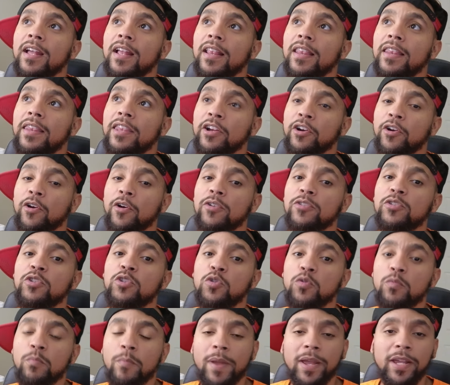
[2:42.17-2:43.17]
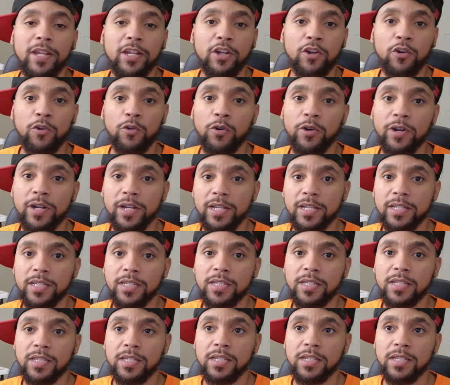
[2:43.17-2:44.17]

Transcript: they're going to make Chris